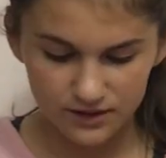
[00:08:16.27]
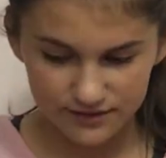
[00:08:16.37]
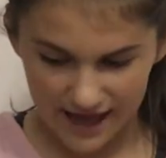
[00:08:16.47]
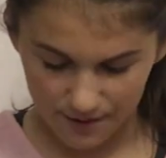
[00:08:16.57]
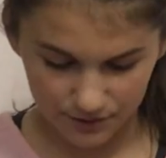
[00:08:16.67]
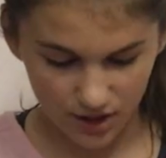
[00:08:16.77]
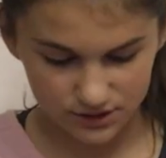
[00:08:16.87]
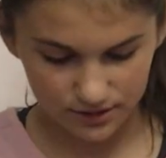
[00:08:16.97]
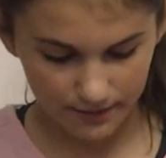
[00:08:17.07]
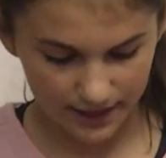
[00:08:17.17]
That would
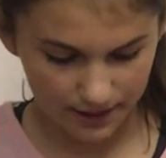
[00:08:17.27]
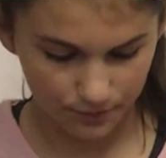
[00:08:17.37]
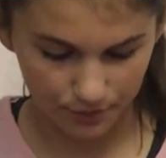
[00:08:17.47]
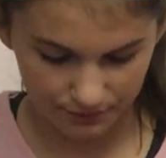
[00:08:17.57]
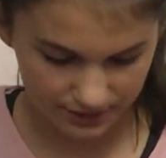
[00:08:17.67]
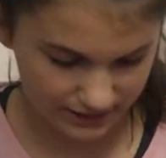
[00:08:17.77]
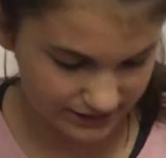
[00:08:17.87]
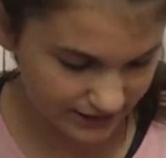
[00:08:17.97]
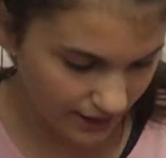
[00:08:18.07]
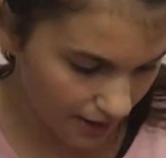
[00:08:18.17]
also make it more
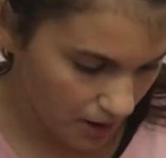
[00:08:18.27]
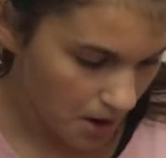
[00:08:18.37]
realistic.